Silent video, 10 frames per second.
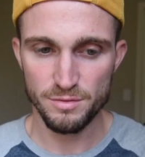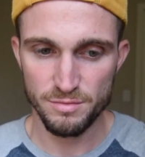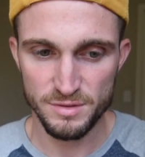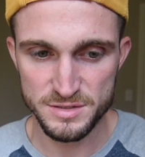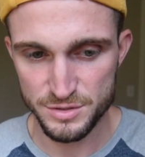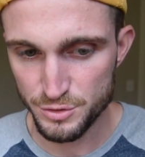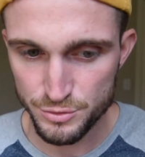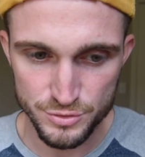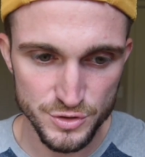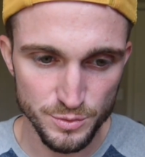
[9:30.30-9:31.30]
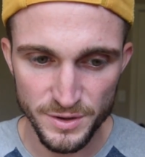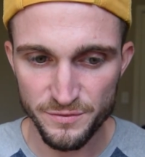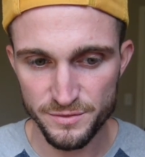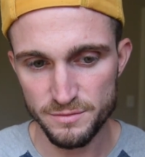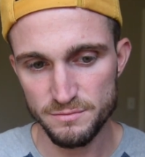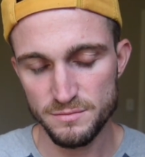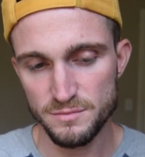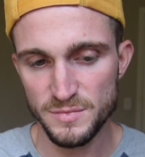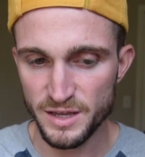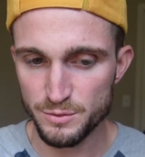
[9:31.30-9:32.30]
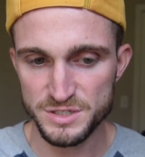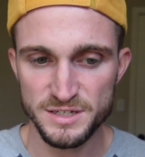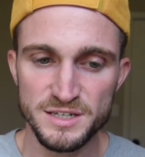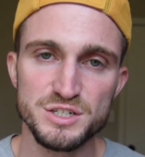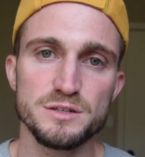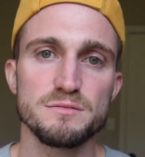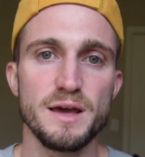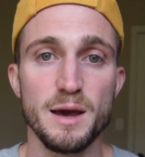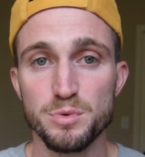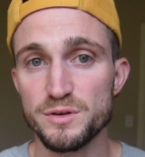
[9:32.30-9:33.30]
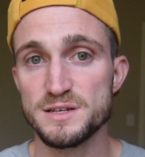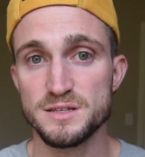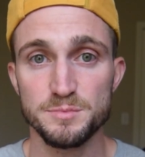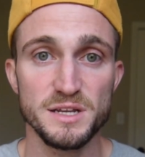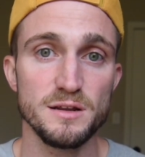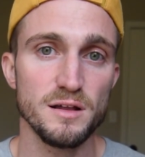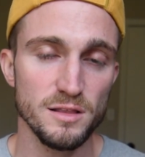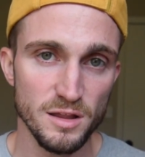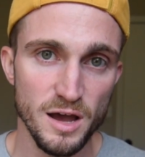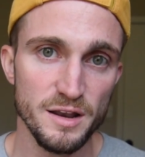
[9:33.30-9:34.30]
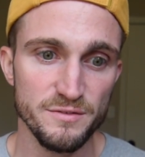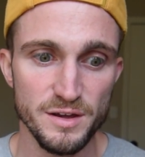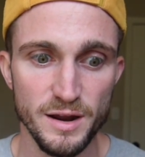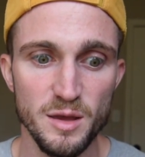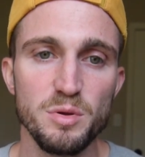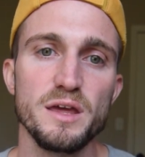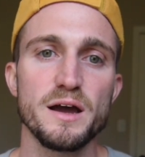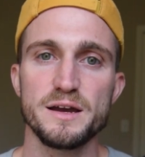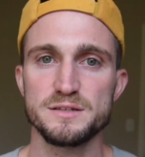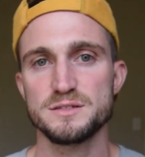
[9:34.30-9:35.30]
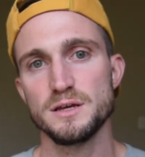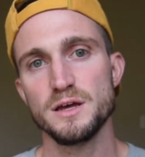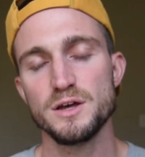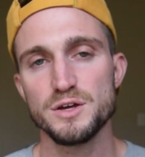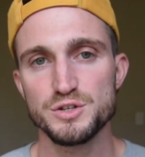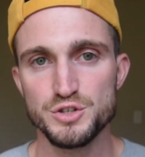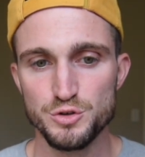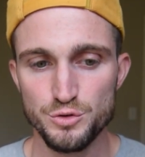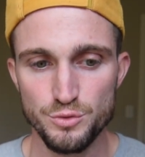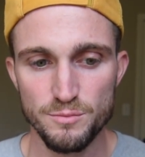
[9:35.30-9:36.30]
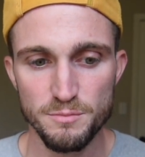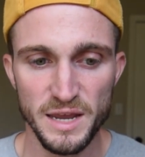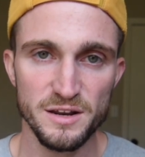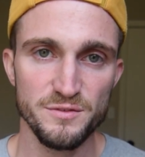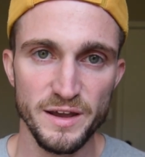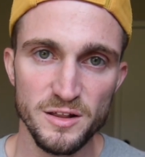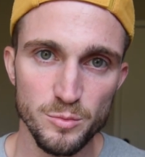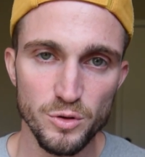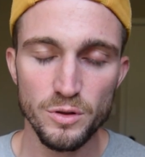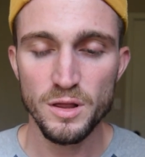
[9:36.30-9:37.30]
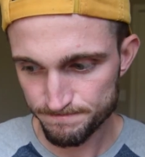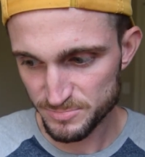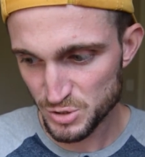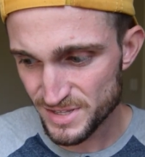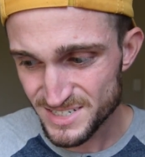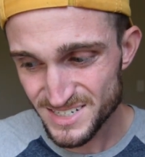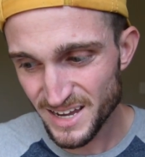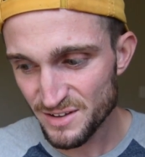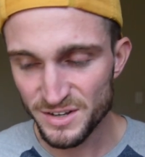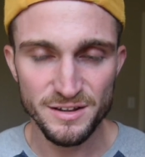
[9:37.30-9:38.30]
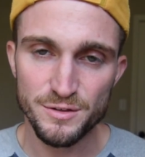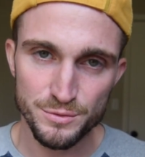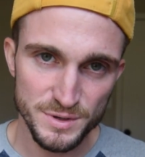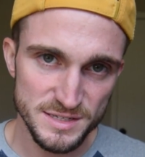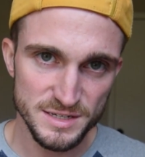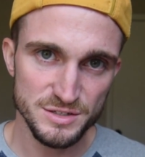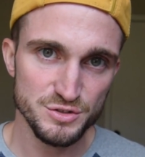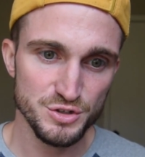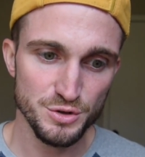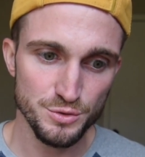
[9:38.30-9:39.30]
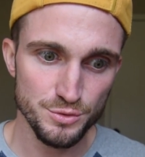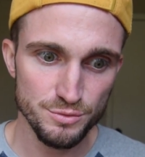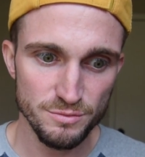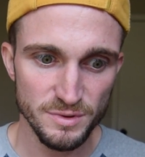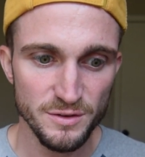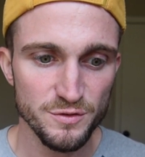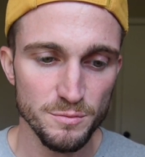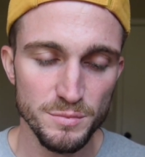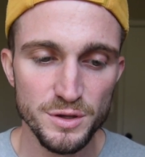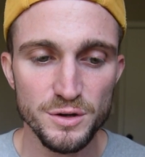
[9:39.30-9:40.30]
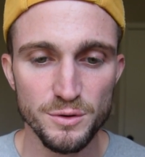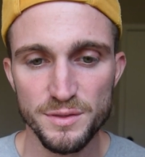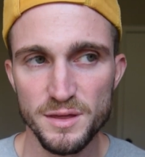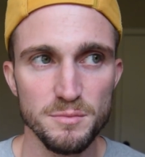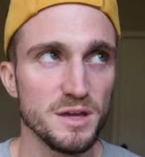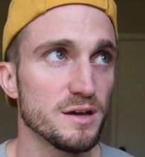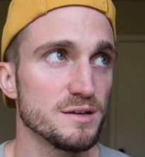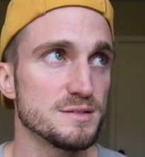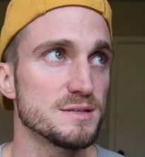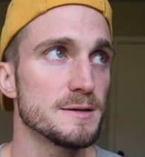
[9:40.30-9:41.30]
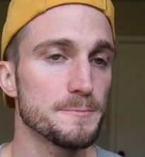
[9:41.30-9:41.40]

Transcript: this new Swift language edition, Apple has updated a lot of their APIs to make it available. So that's just kind of another reason to get familiar with it, because